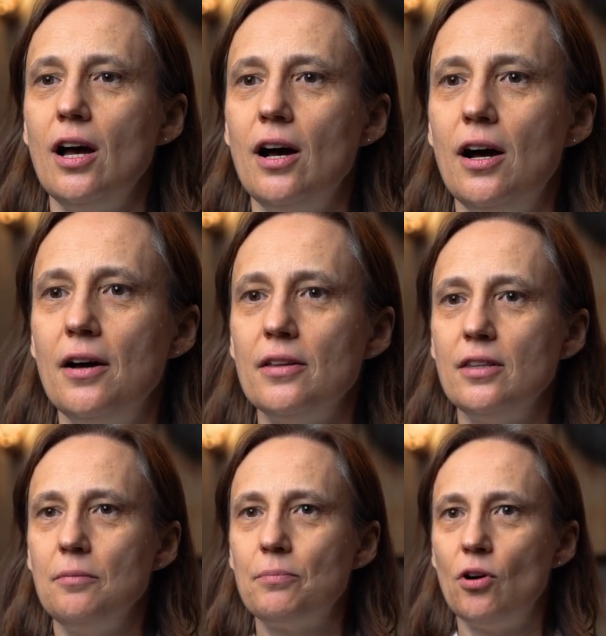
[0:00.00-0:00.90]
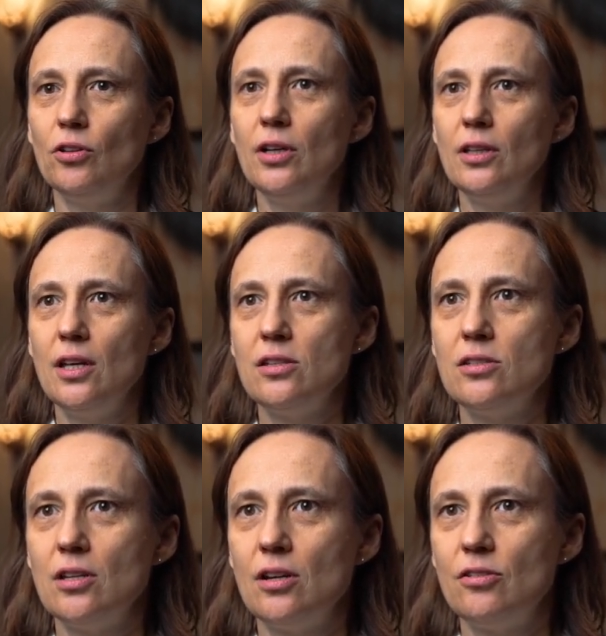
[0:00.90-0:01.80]
Uh, the protein
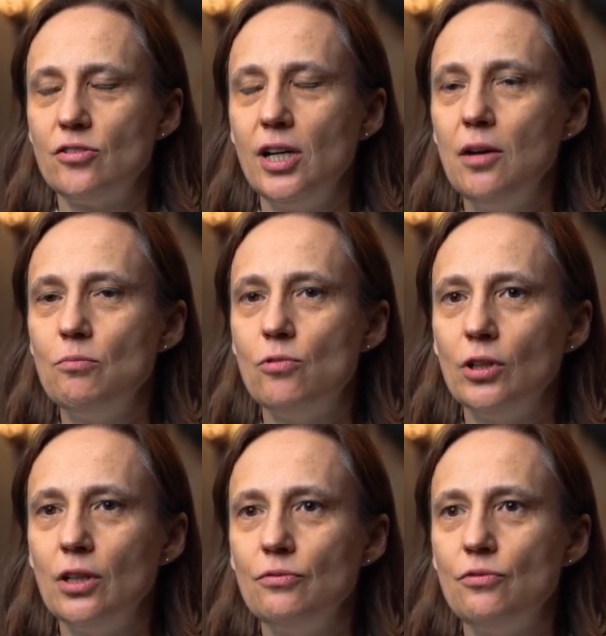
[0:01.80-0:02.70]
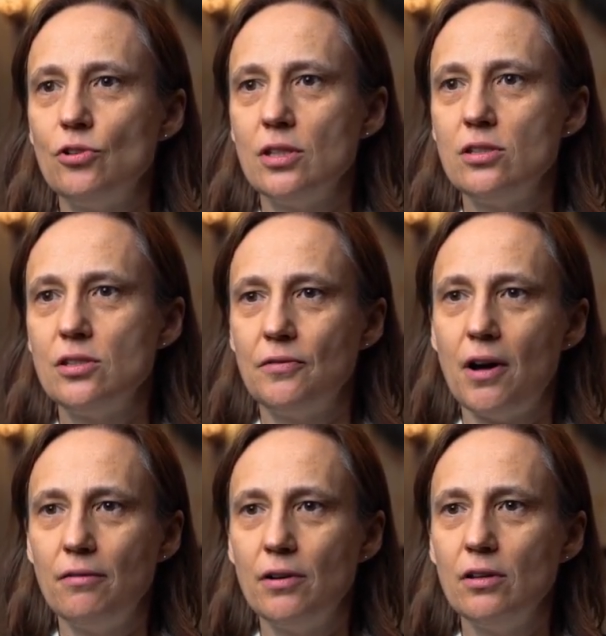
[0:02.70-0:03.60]
is uh, really important for the
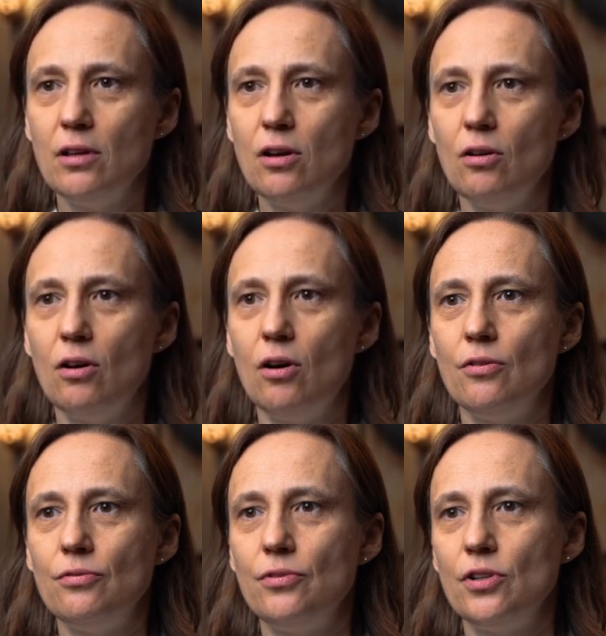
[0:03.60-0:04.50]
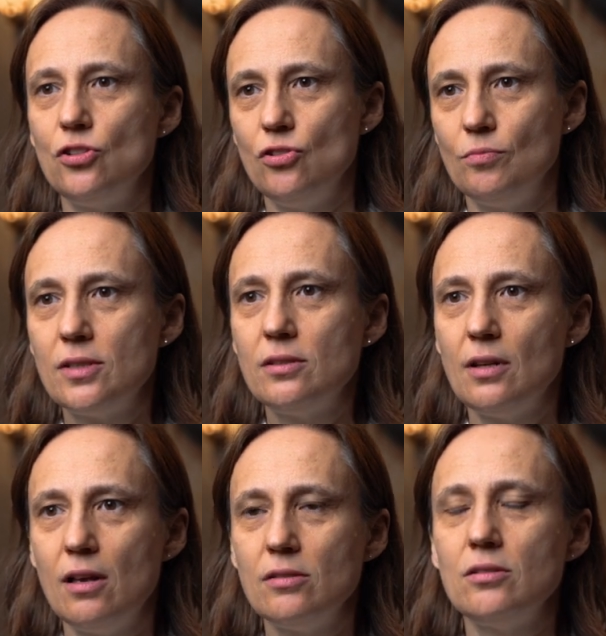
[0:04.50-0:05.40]
survival of uh, tumor
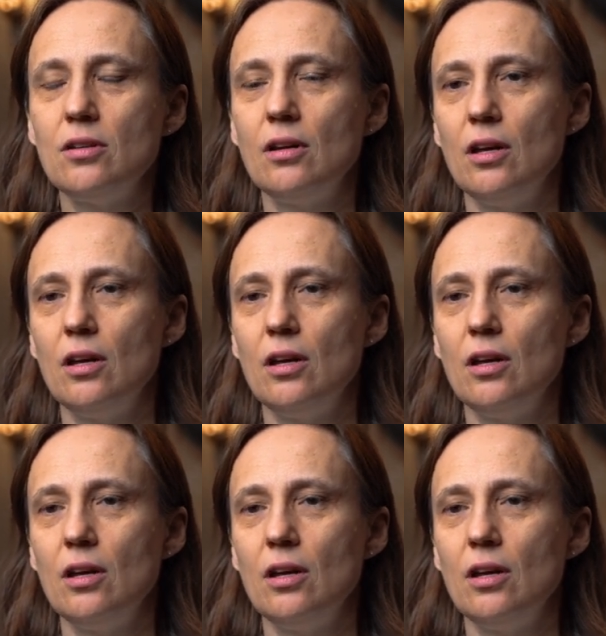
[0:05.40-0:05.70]
cells.